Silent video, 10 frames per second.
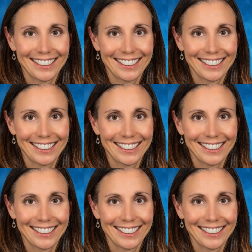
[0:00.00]

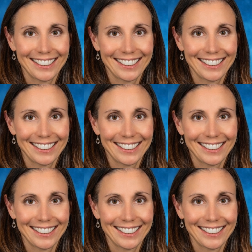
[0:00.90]

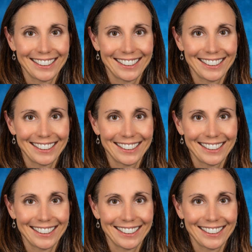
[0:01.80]

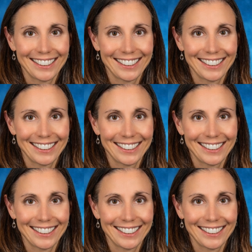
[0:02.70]

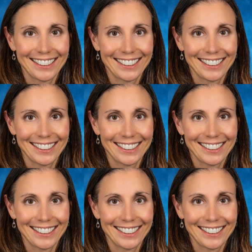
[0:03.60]

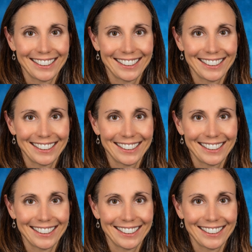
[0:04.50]

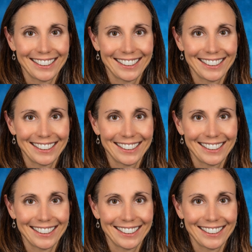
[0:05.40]

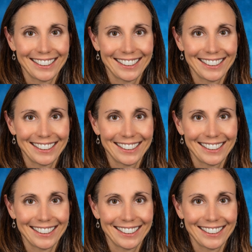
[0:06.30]

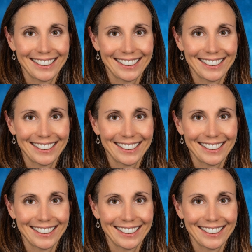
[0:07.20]
[no speech]